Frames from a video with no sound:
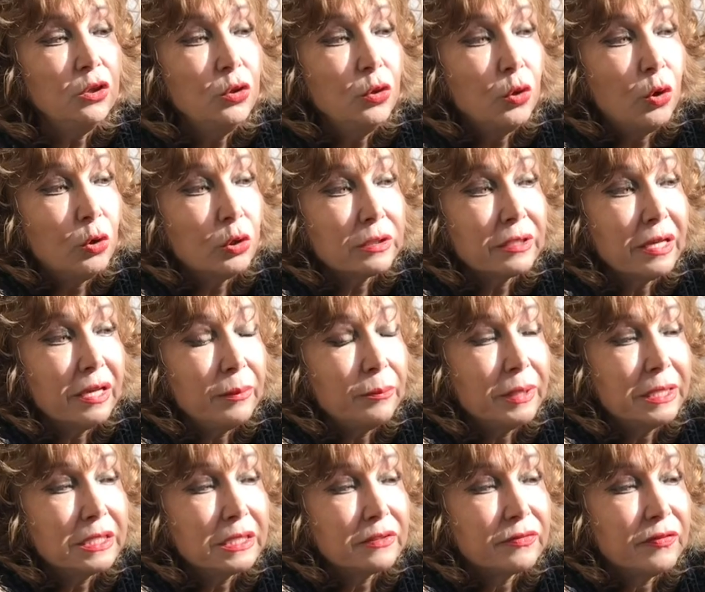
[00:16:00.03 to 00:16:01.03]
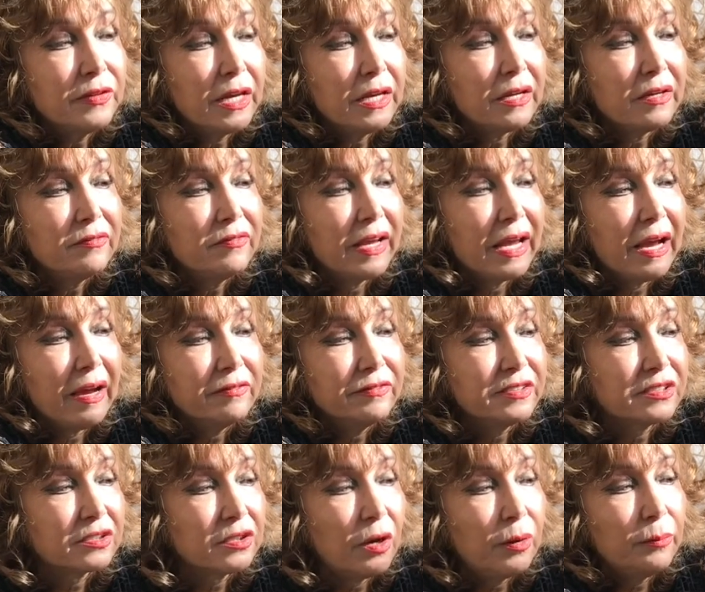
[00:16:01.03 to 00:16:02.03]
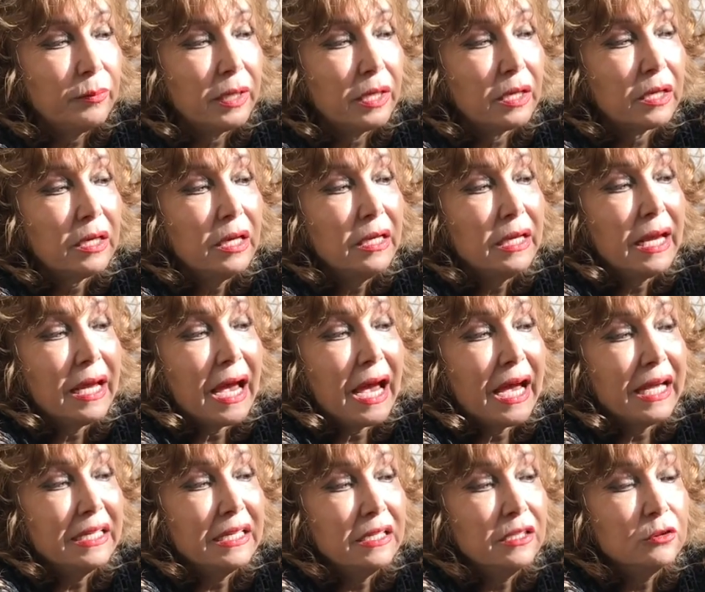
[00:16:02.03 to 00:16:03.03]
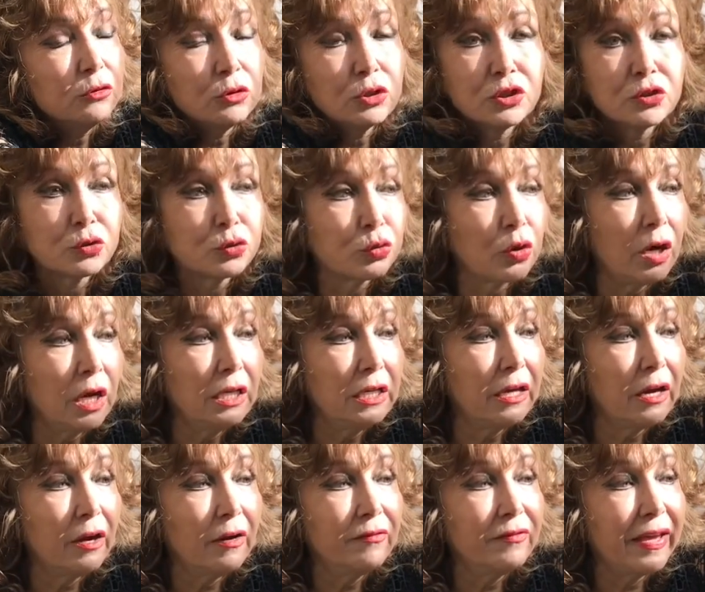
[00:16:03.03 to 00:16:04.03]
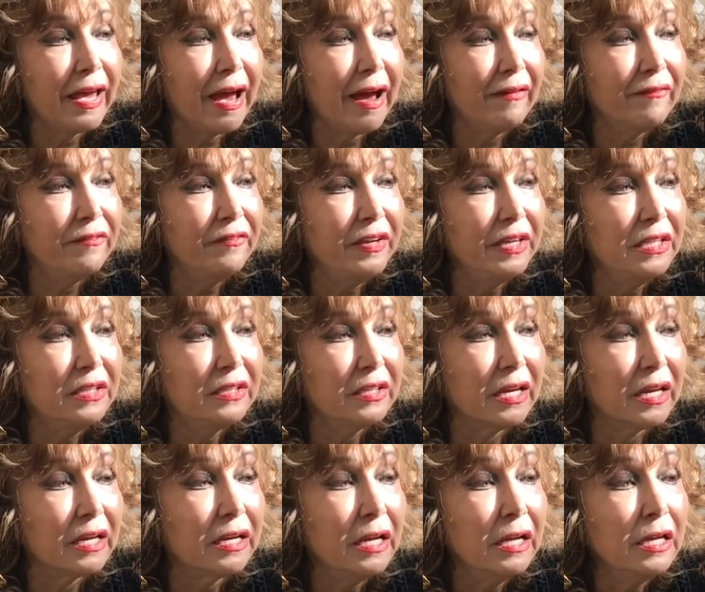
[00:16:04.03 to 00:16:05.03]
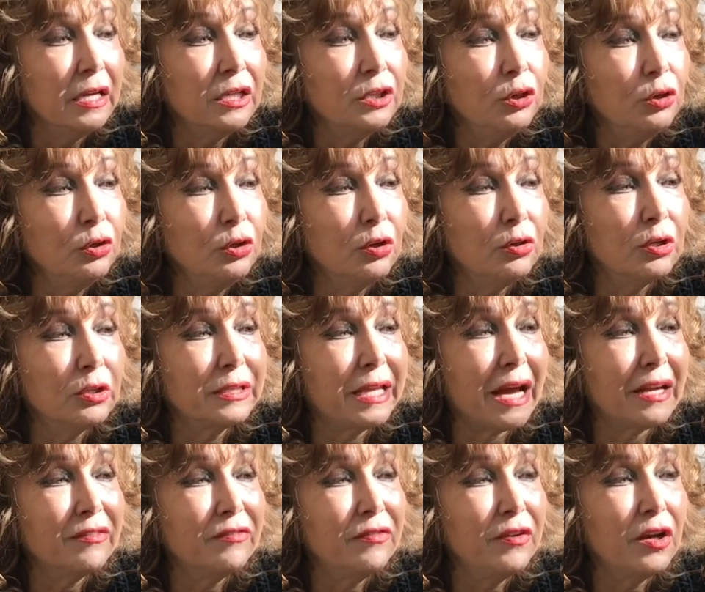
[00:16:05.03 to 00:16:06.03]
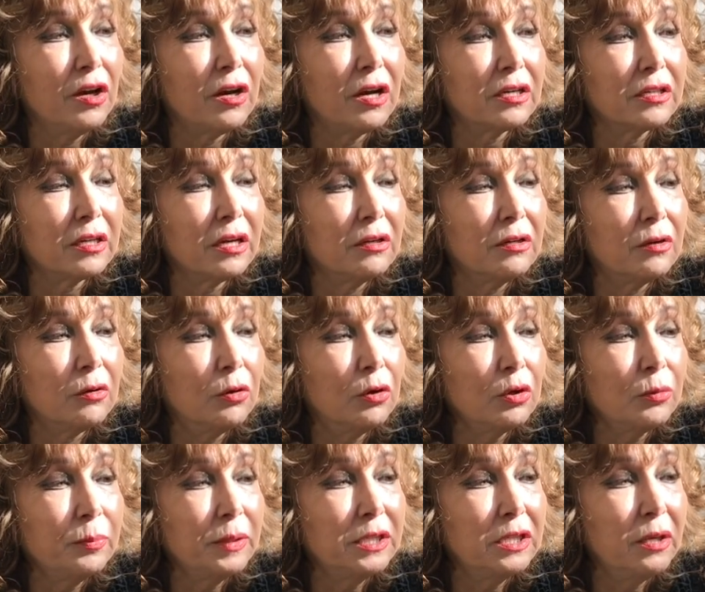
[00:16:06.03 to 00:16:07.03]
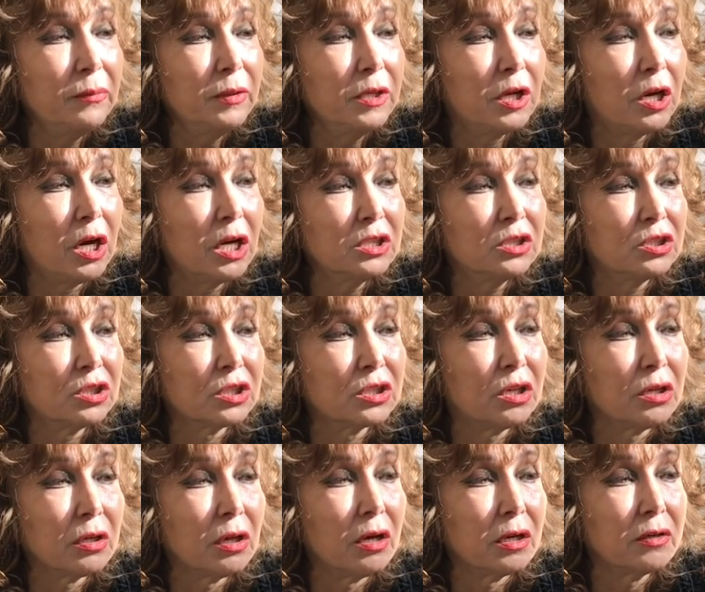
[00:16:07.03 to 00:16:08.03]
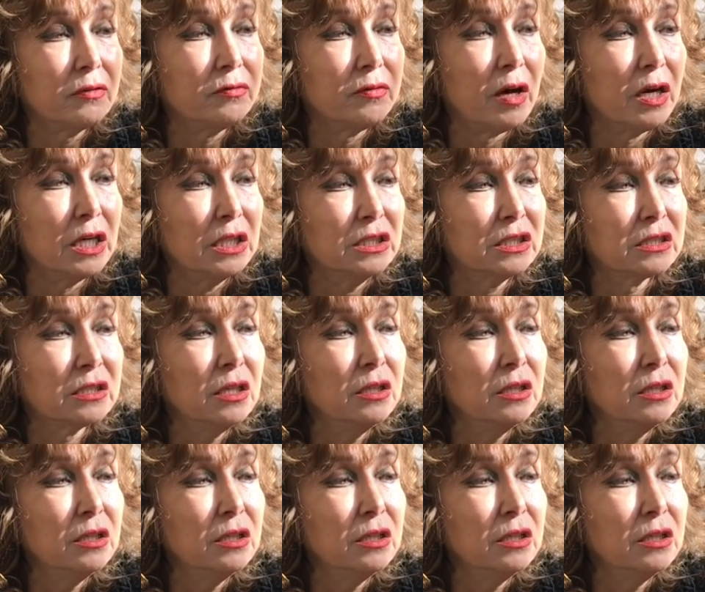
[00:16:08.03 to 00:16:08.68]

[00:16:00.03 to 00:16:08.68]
north hemisphere we have summer, and in Australia we have winter. You know that we are orbiting counterclockwise,